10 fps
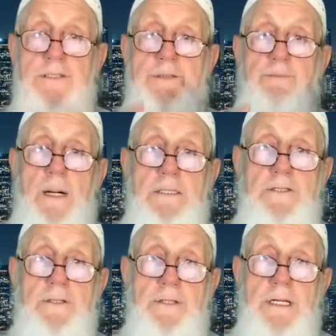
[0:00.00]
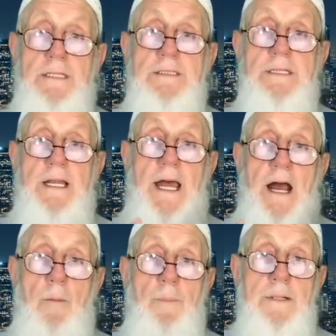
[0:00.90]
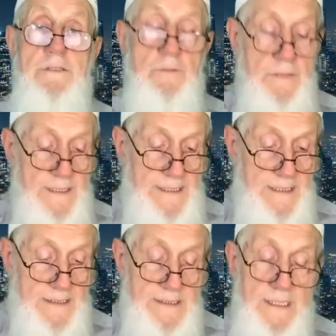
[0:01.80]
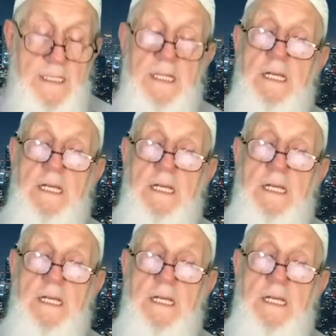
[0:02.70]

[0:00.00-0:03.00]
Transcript: to sponsor this and help us with this,